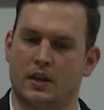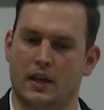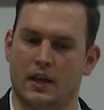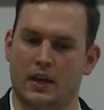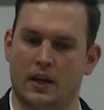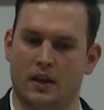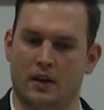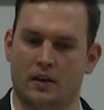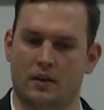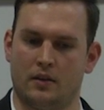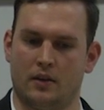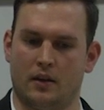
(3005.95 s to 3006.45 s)

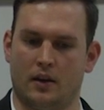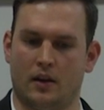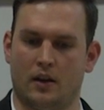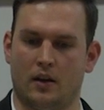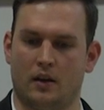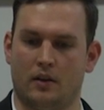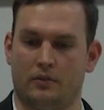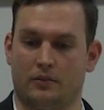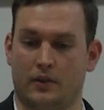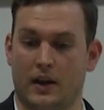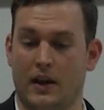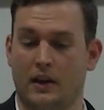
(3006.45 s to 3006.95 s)
And
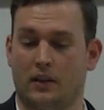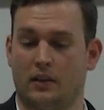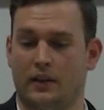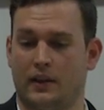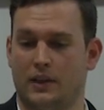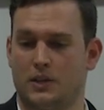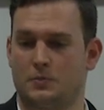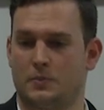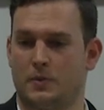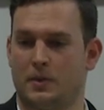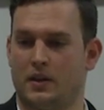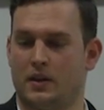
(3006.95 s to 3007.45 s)
uh, frankly,
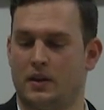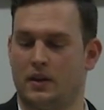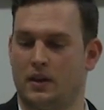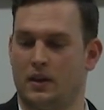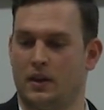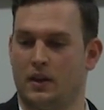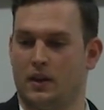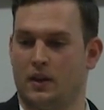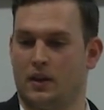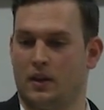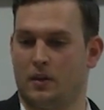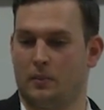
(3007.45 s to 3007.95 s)
it's been
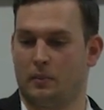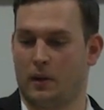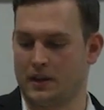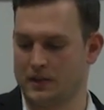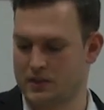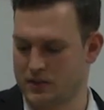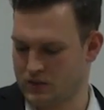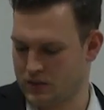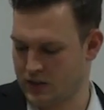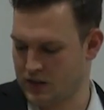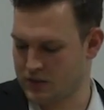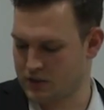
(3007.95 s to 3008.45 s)
my
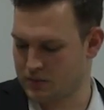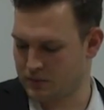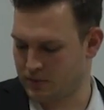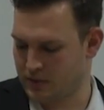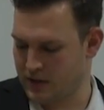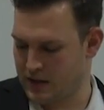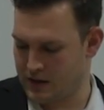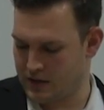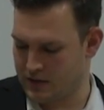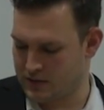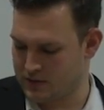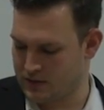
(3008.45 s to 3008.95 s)
succession
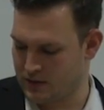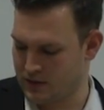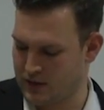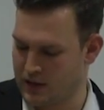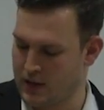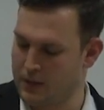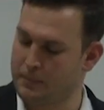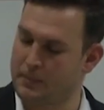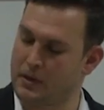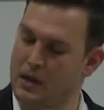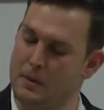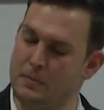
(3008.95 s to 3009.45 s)
plan is to
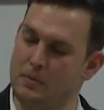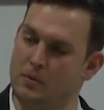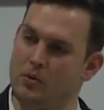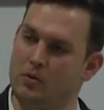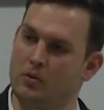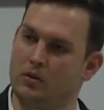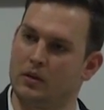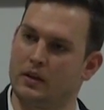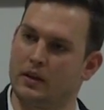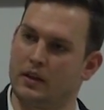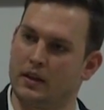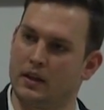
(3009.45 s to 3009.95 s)
get
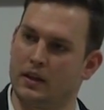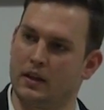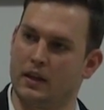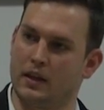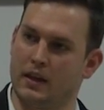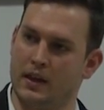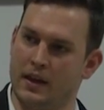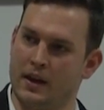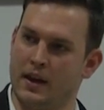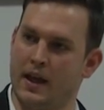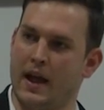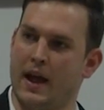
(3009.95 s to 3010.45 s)
people
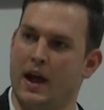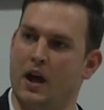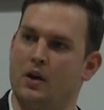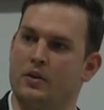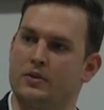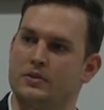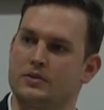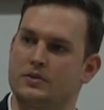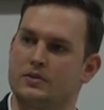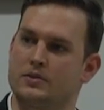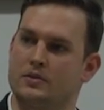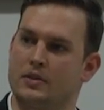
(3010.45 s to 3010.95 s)

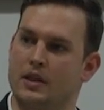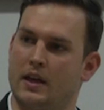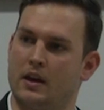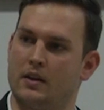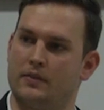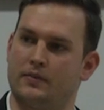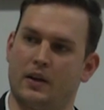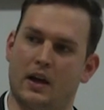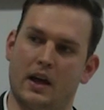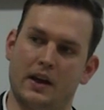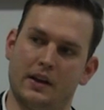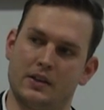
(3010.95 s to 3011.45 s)
in-house that
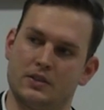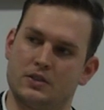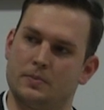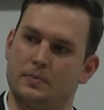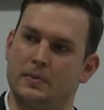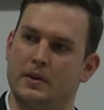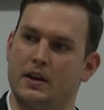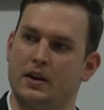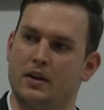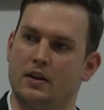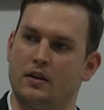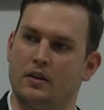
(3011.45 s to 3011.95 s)
if I
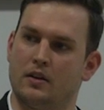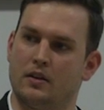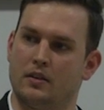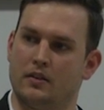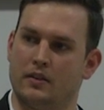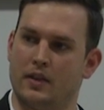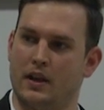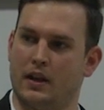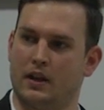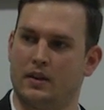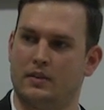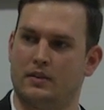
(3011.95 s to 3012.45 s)
disappear,
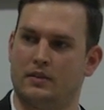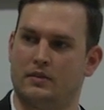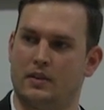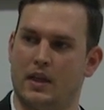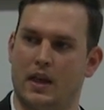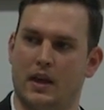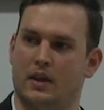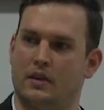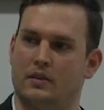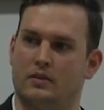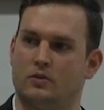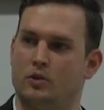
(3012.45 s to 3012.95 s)
they can,
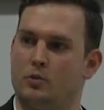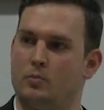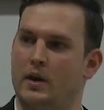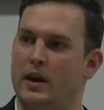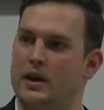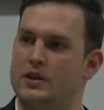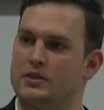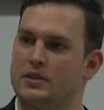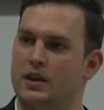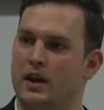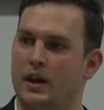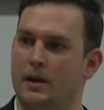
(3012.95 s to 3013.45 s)
they can do
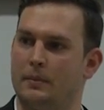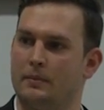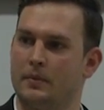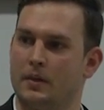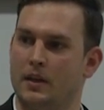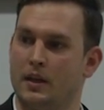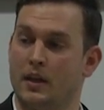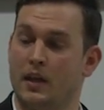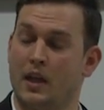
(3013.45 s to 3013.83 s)
my job.